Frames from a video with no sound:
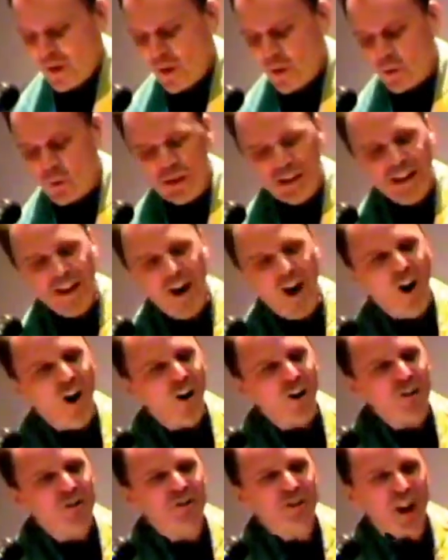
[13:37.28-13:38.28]
we
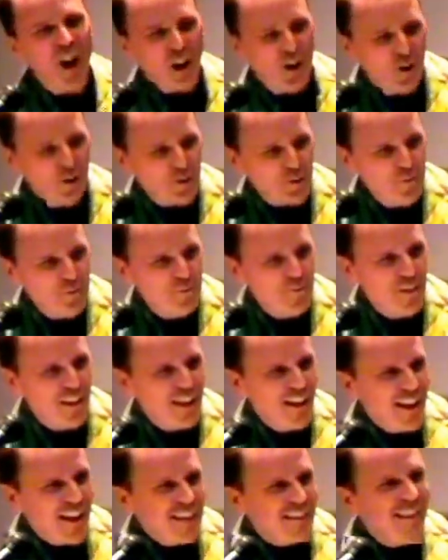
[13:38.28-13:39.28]
all know
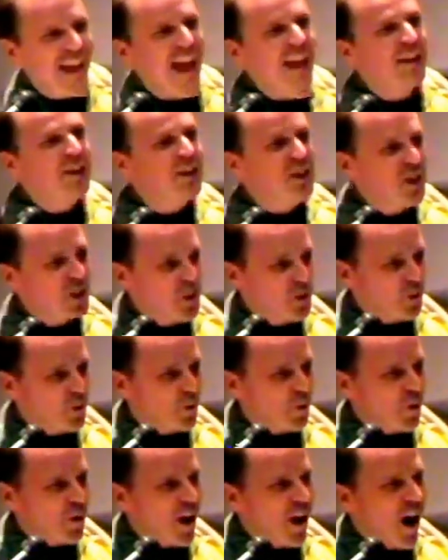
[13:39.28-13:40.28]
that
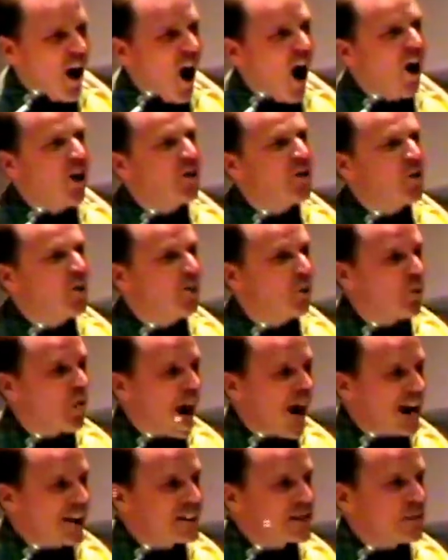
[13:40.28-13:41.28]
you are the
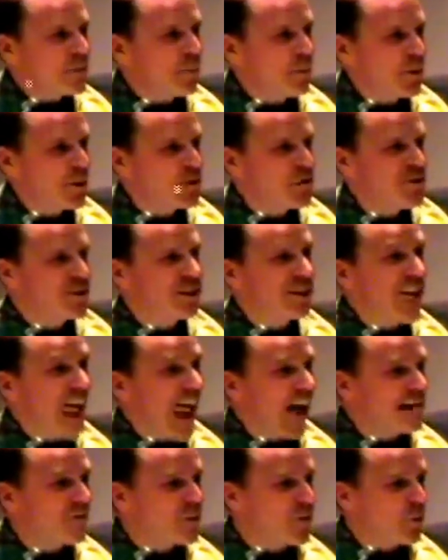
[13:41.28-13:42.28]
right person
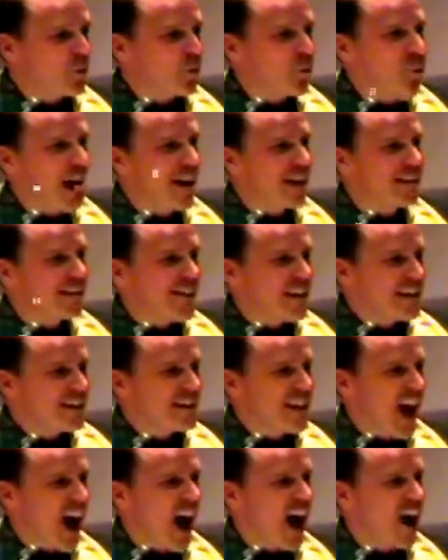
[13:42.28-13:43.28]
at the right
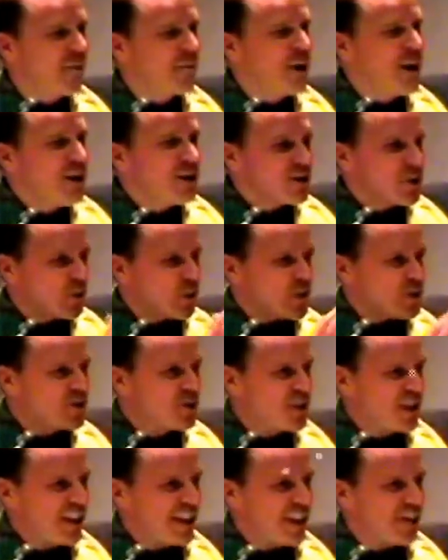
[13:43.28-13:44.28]
time to
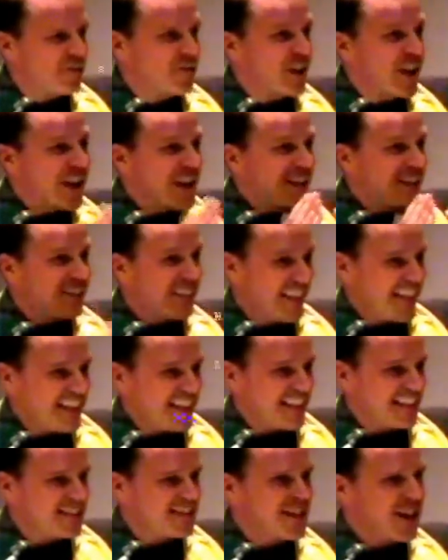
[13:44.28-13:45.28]
achieve
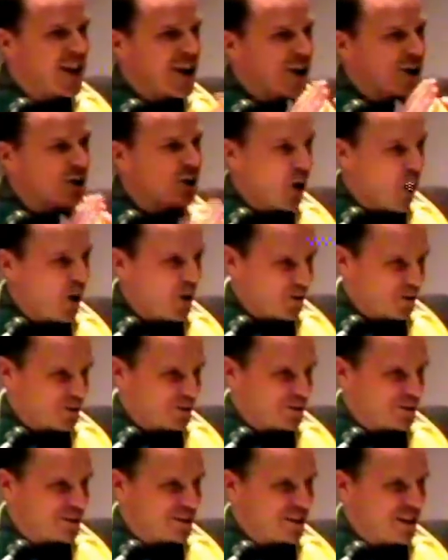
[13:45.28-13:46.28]
these
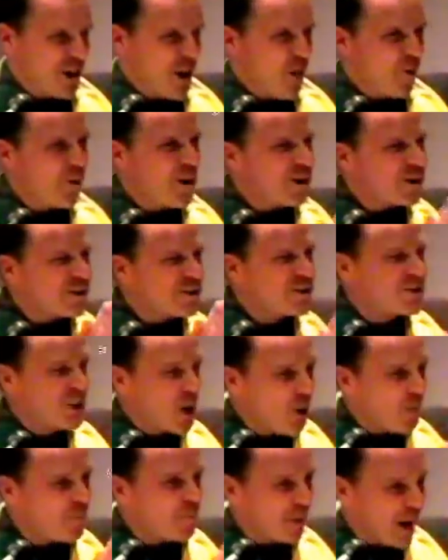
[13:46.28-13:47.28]
goals. We are
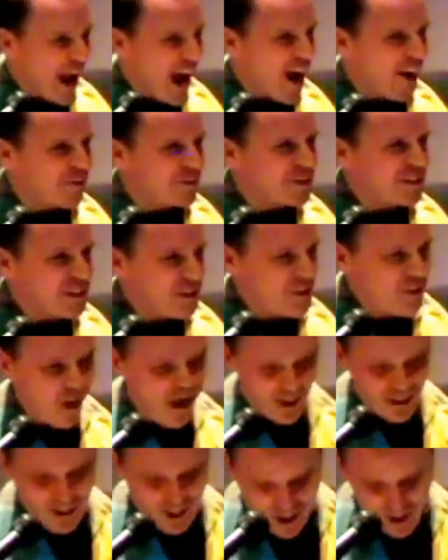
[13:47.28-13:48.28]
so proud you
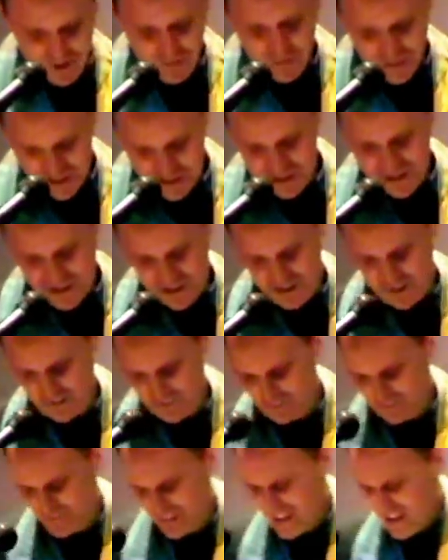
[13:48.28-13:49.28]
are our minister.